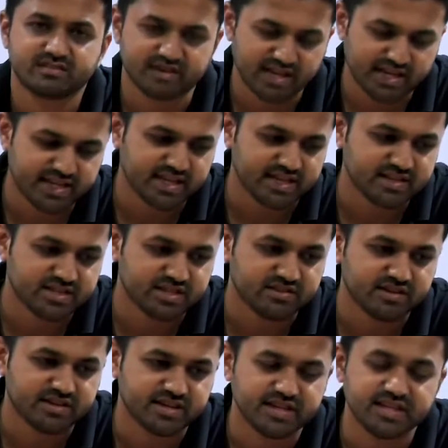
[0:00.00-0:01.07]
carrier
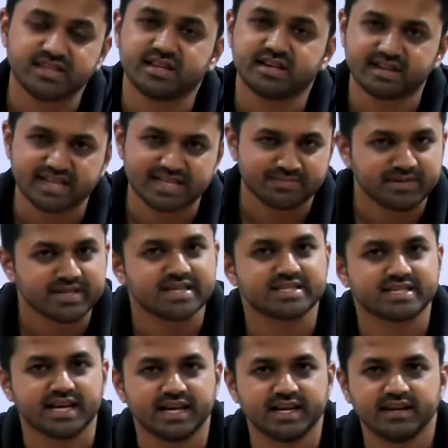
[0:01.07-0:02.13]
generated in the transmitter
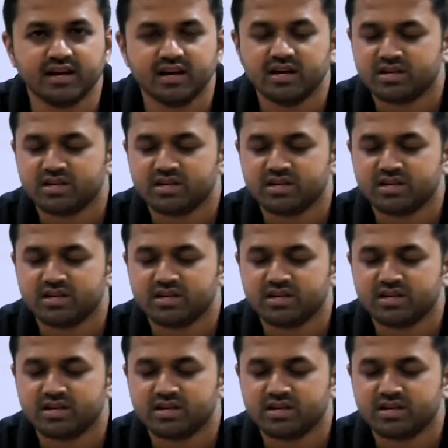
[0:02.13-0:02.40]
side.